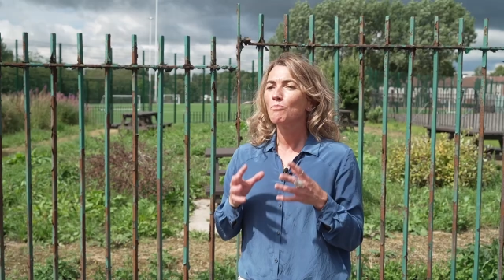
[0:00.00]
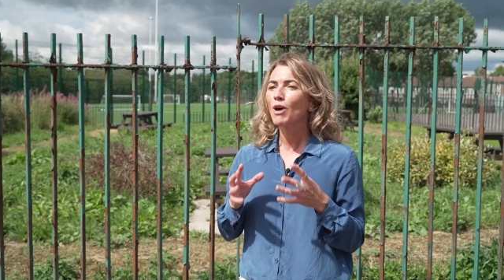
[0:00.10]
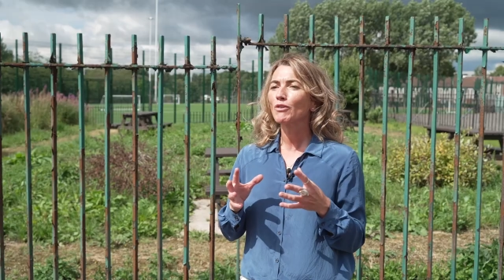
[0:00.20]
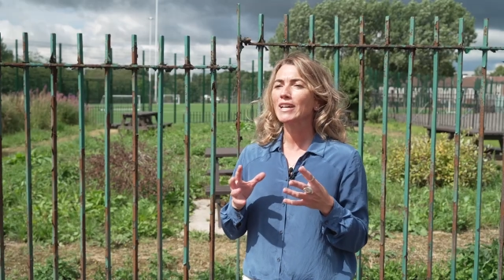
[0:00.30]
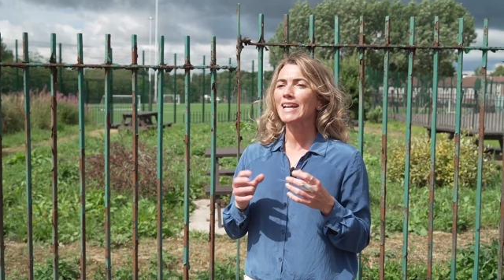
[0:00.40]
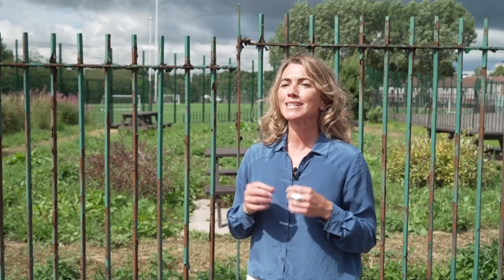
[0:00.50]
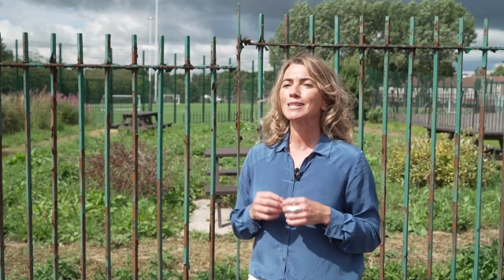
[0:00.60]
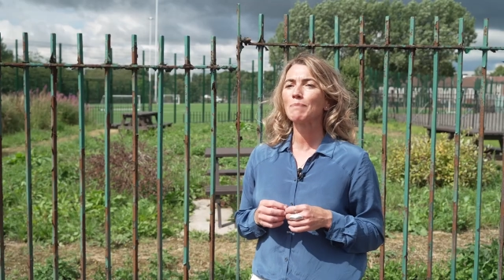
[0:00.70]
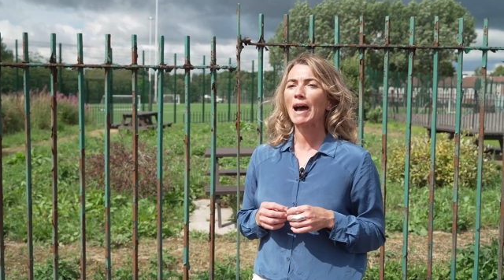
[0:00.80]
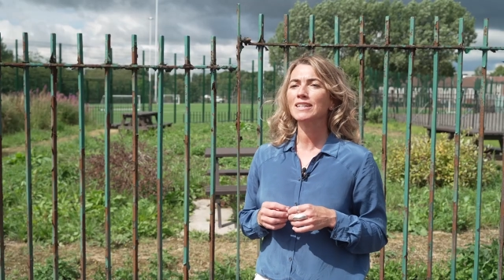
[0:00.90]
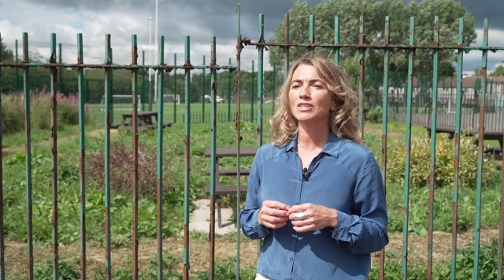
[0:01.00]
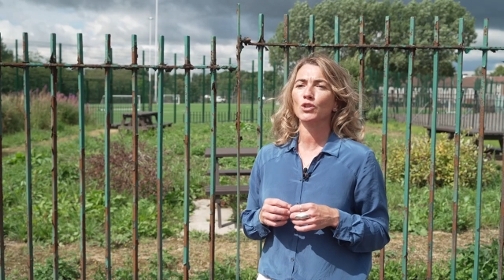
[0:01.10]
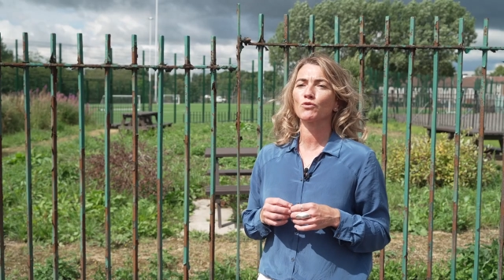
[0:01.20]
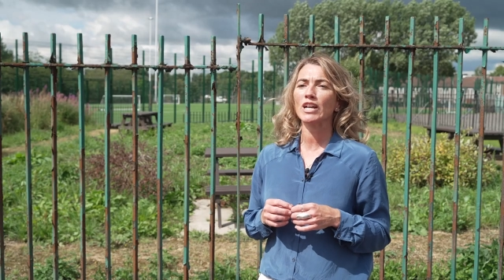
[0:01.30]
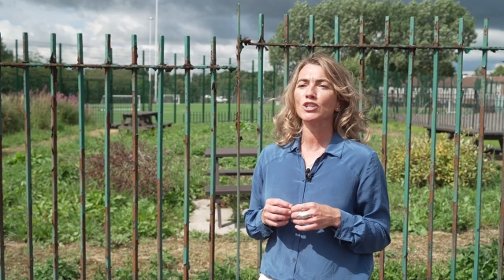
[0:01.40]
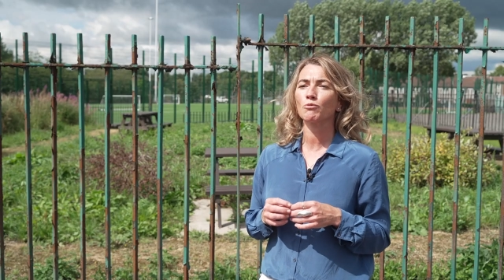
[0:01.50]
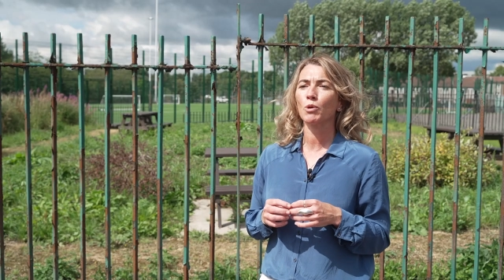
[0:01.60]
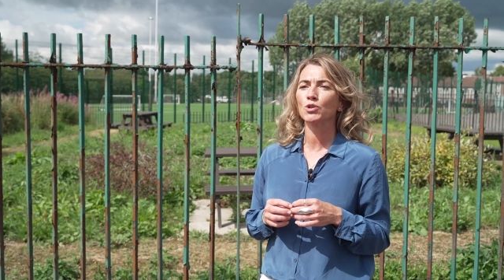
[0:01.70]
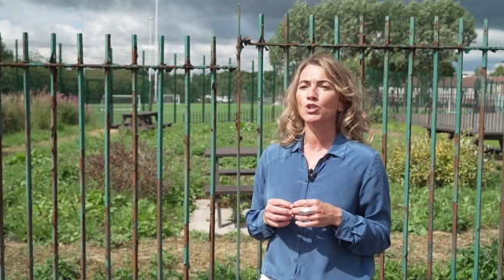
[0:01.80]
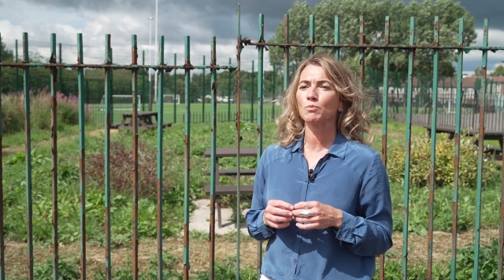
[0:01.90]
Murray expanded the range of
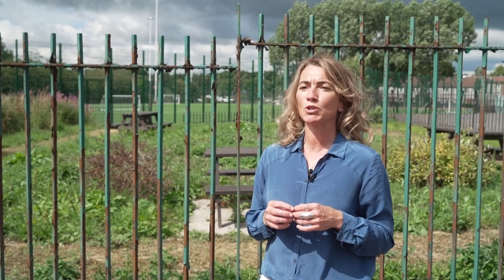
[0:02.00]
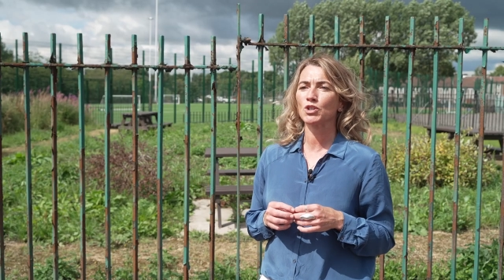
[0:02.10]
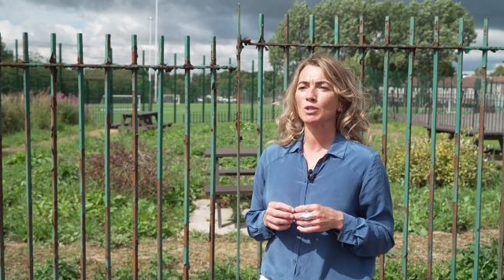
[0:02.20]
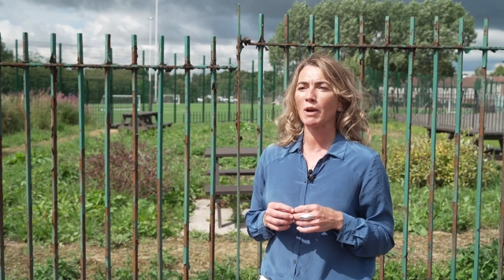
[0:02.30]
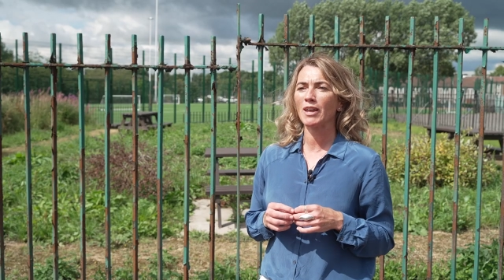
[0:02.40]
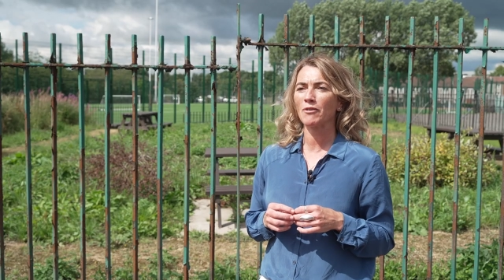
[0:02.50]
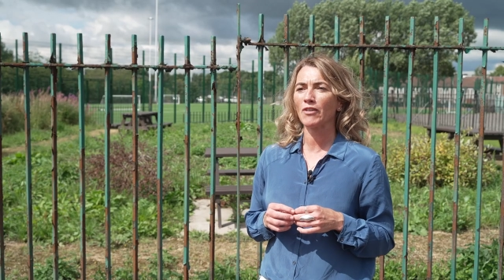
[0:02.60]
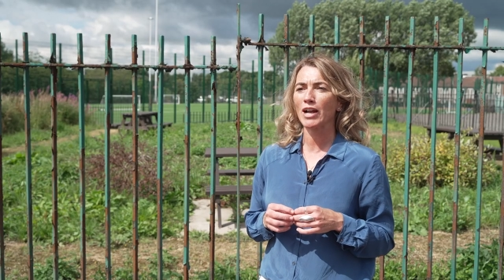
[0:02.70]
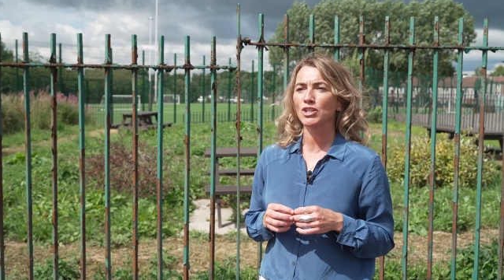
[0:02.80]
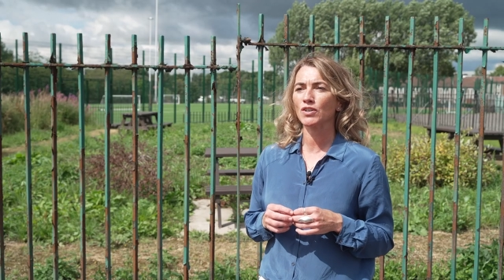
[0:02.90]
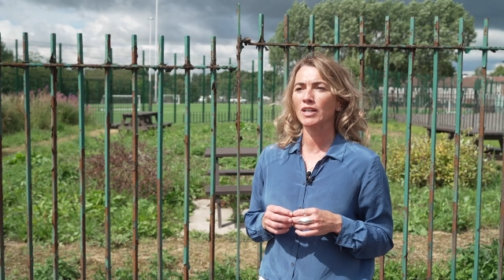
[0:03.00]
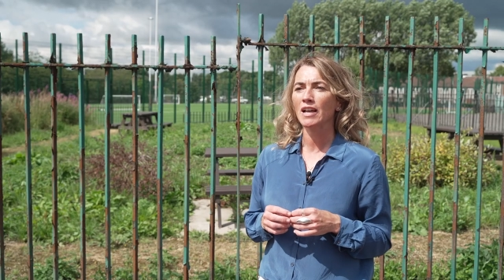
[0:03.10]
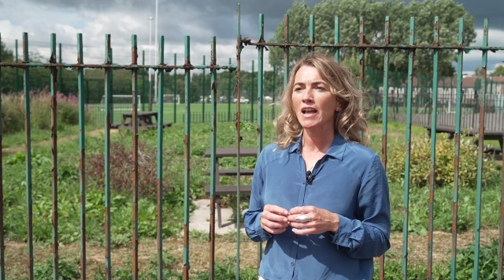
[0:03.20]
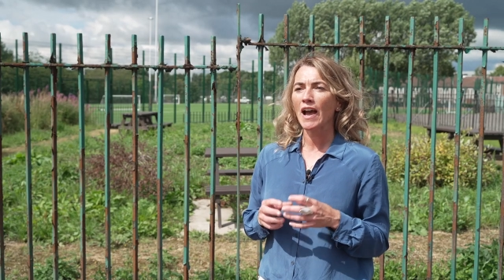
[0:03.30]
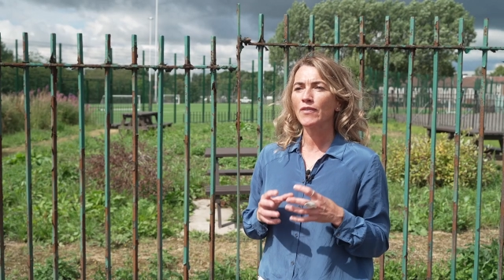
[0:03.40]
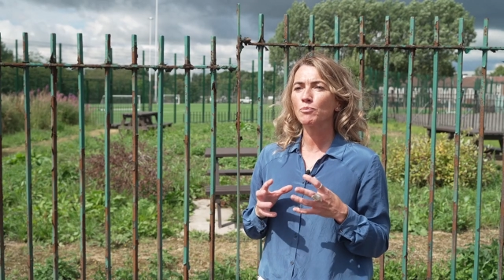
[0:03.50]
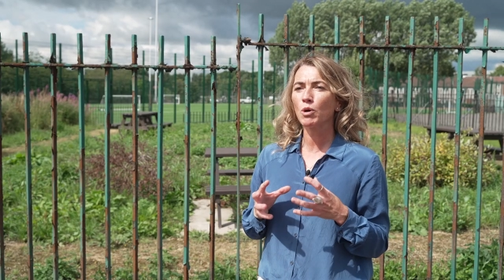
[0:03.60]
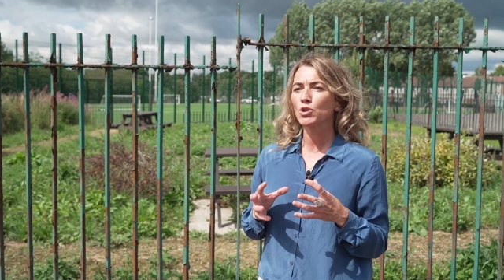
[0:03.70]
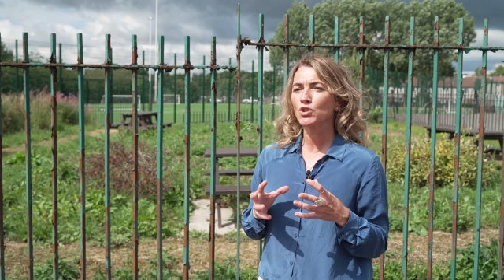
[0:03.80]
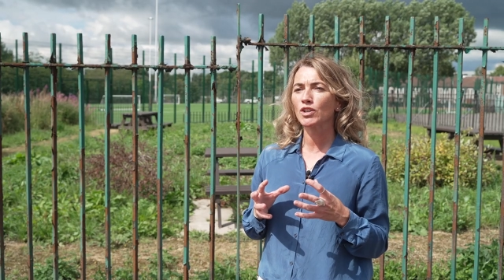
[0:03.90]
pottery produced by the factory and the
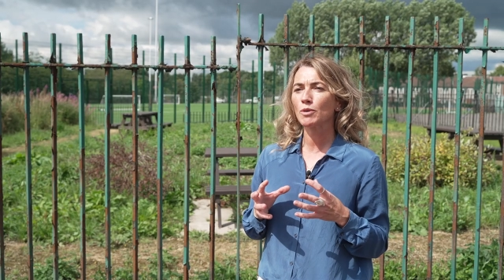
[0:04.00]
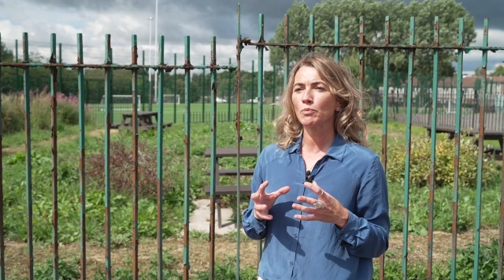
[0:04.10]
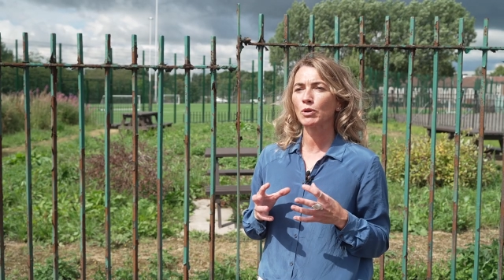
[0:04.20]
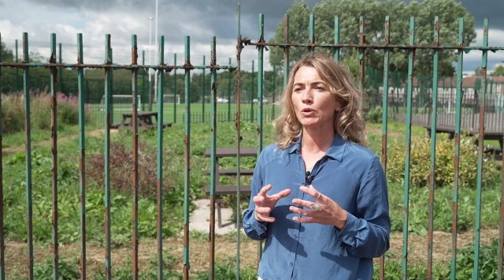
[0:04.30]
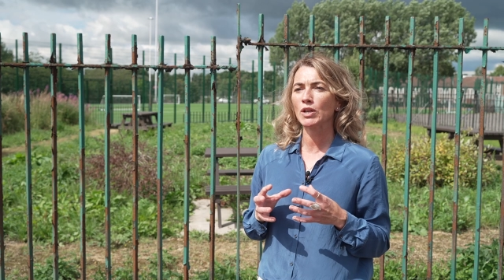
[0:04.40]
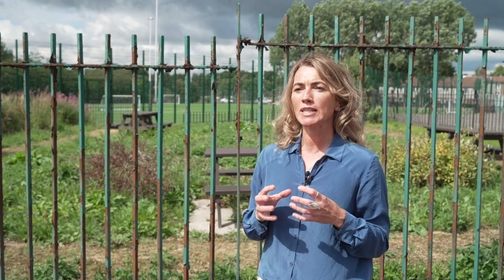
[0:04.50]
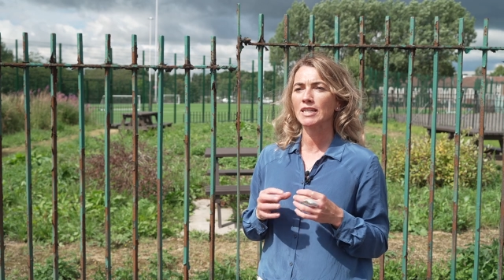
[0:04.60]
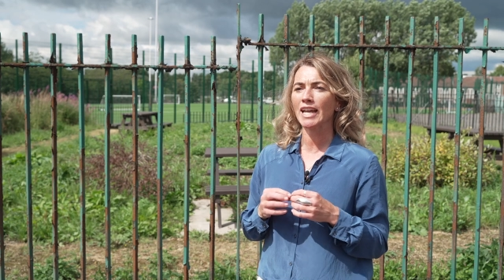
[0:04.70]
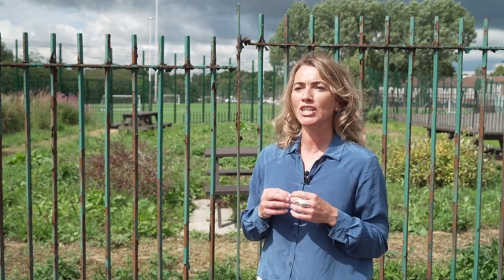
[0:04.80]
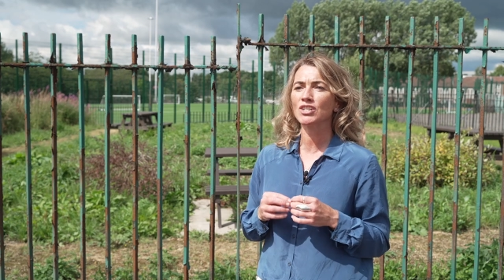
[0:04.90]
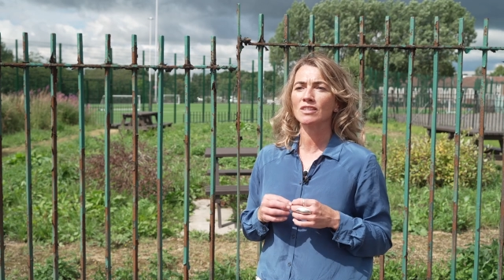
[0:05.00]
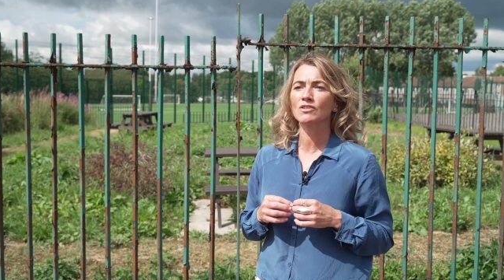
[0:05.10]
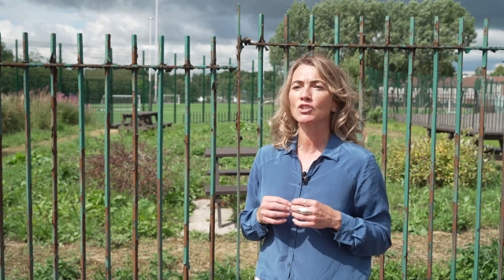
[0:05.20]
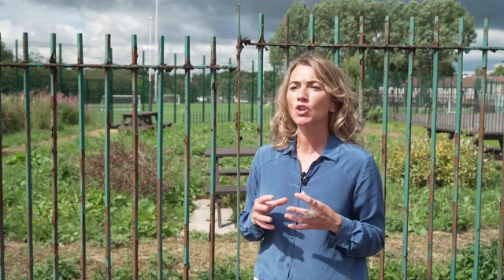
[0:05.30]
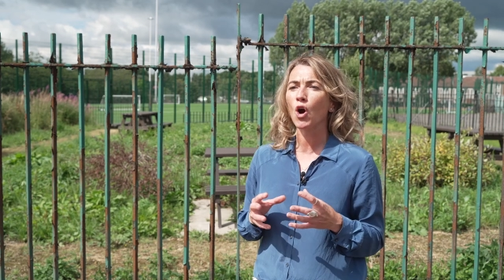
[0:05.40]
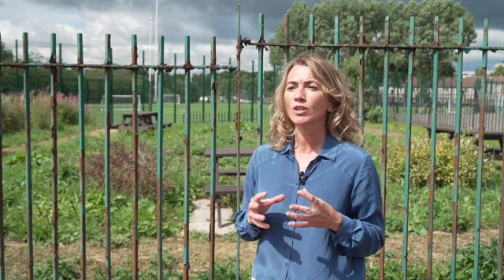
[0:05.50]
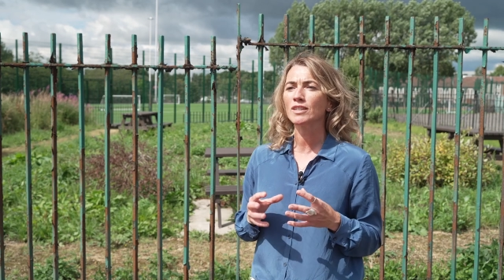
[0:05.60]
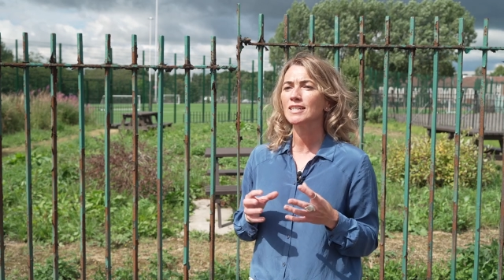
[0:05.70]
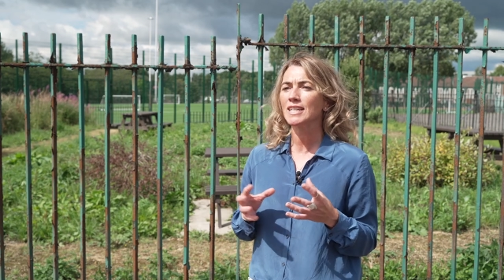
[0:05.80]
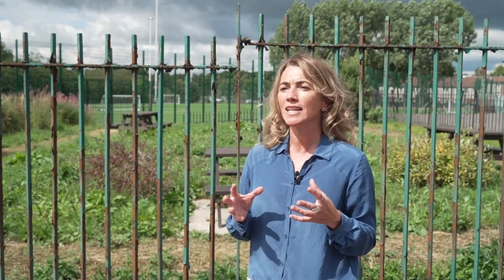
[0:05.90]
pottery employed agents in Scotland,